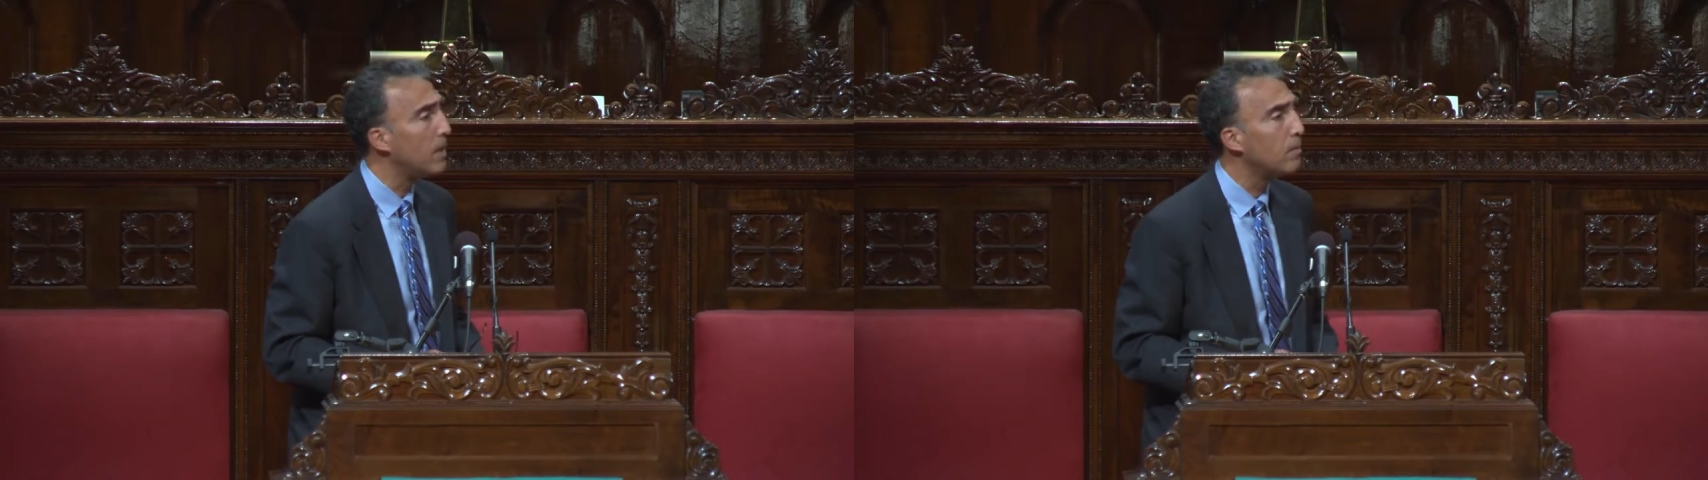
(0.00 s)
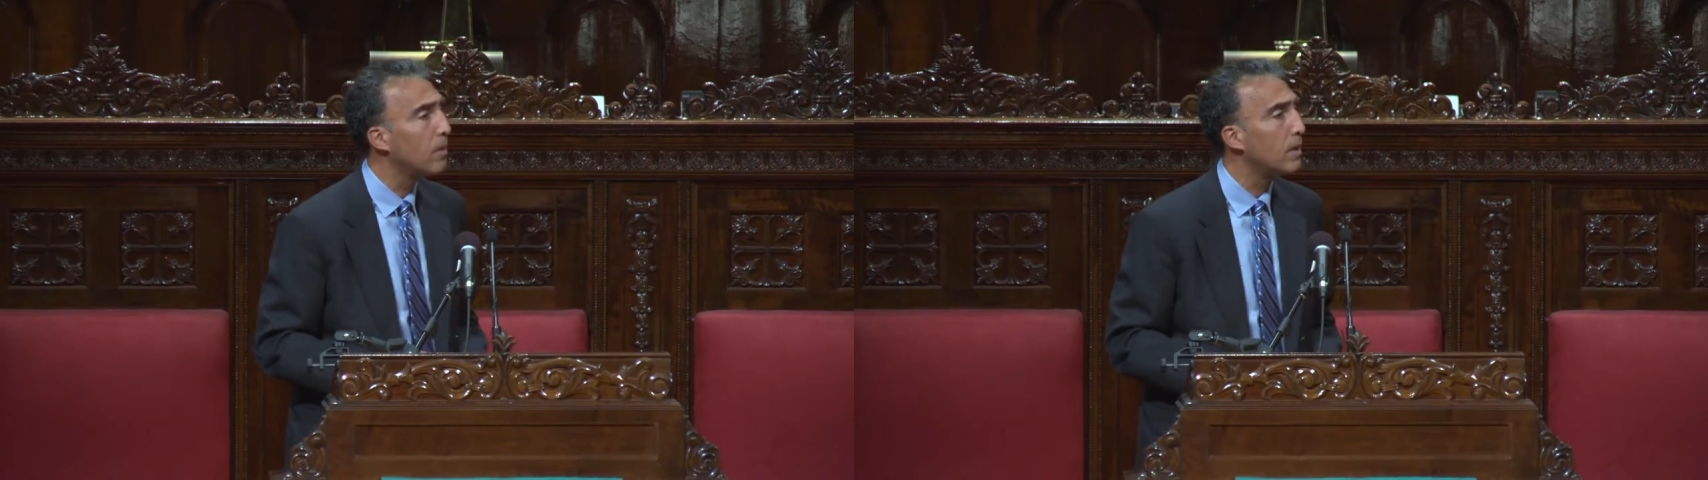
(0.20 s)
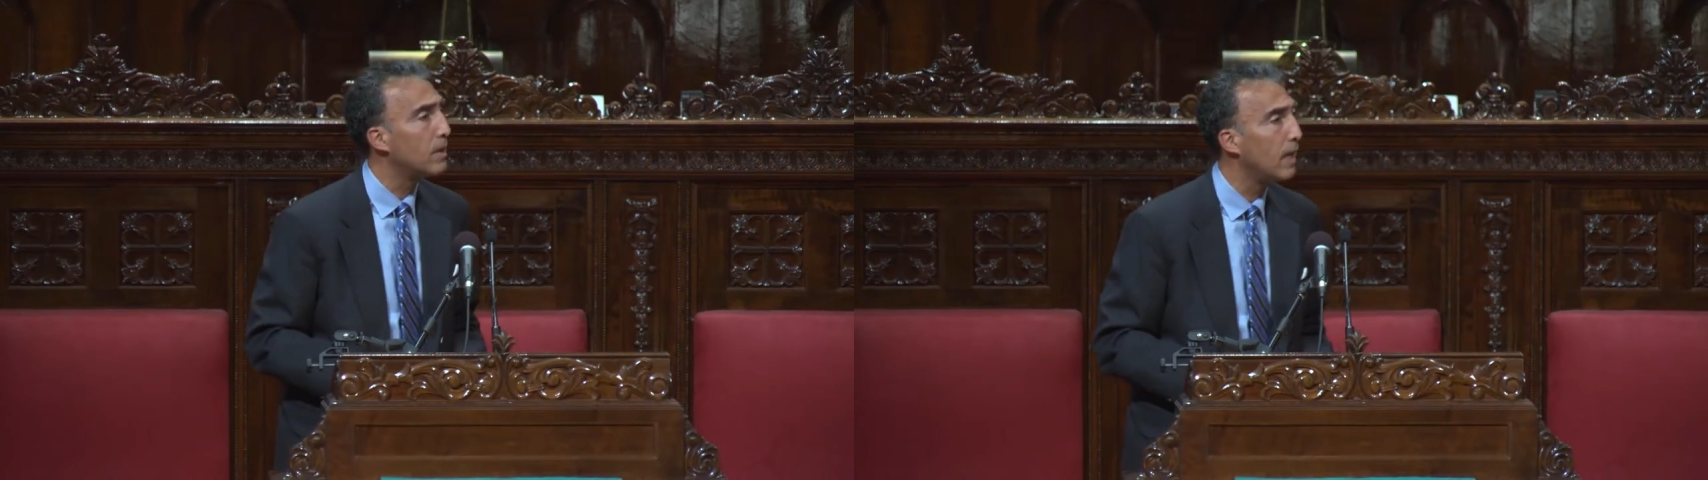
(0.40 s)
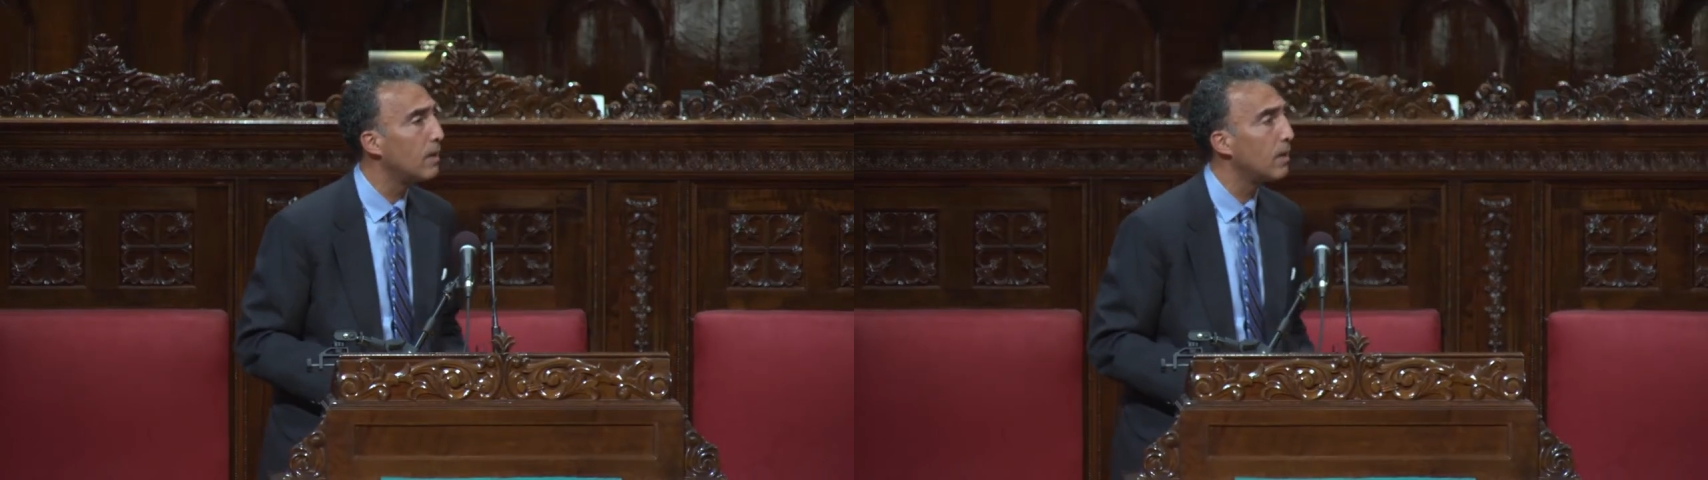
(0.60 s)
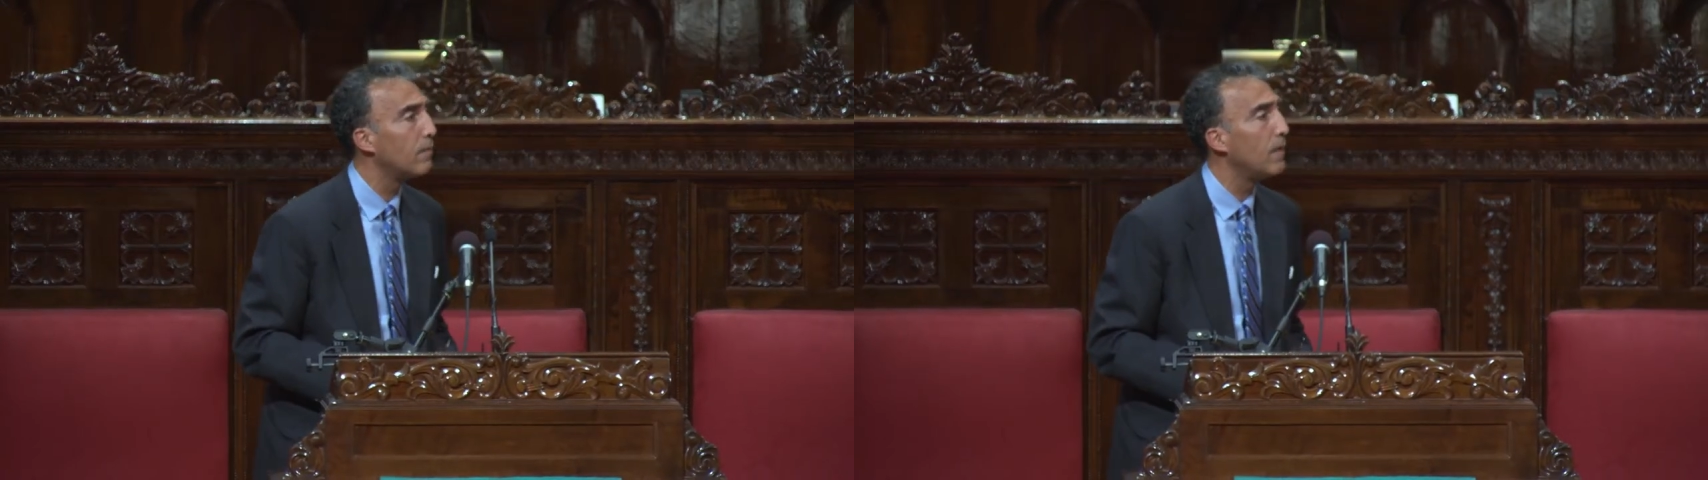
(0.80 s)
People that take
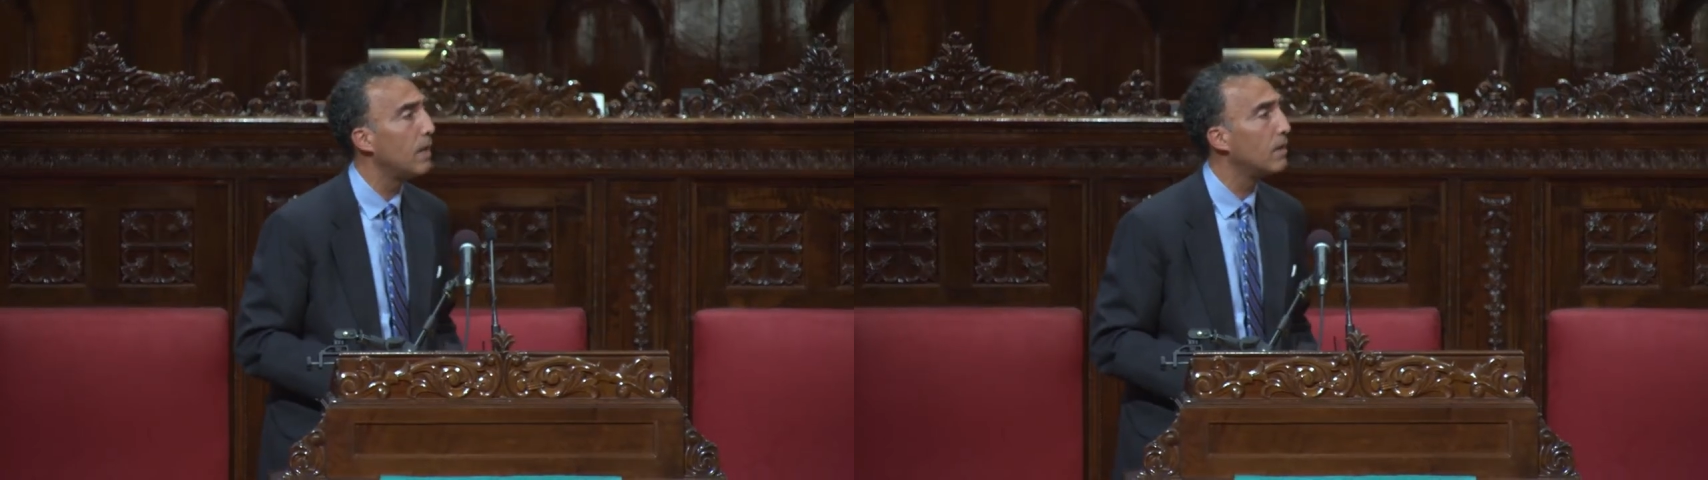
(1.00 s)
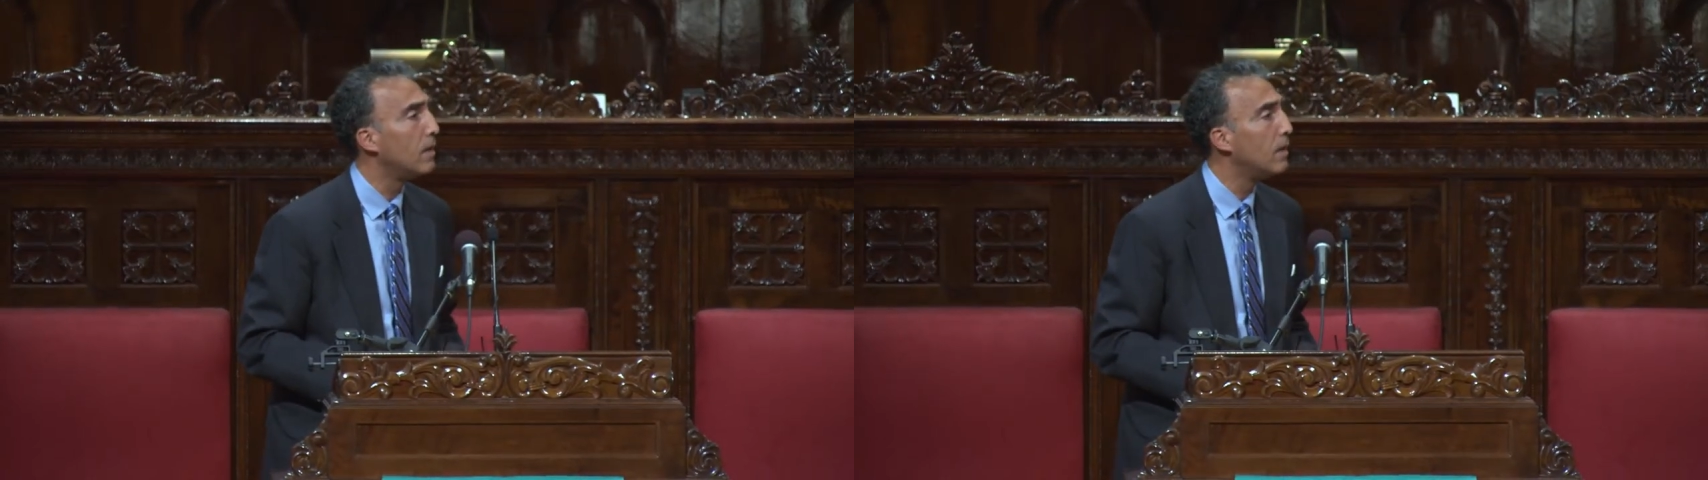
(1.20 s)
their faith